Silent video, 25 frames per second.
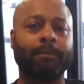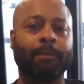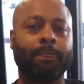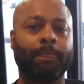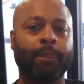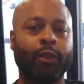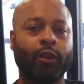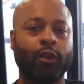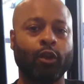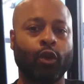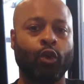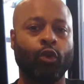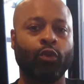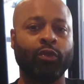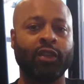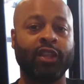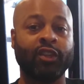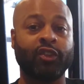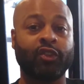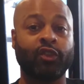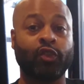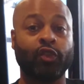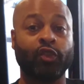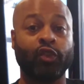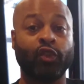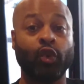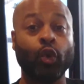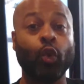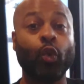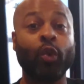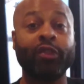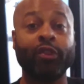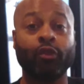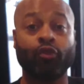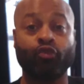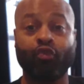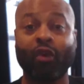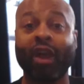that you're doing
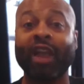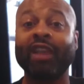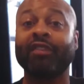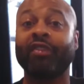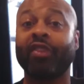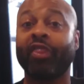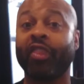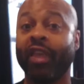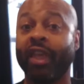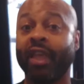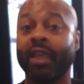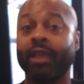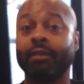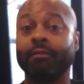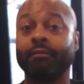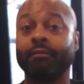the right thing